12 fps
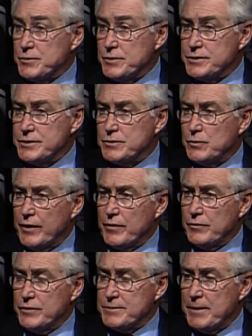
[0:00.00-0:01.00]
which is one of
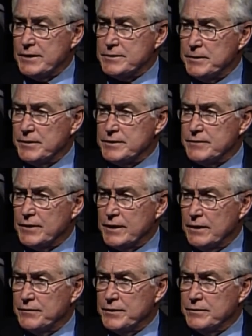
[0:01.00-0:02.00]
the responsibilities of a
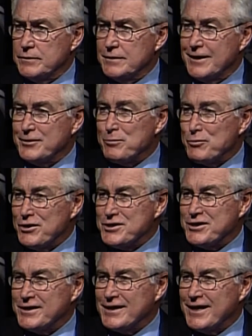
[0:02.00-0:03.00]
governor, not the president.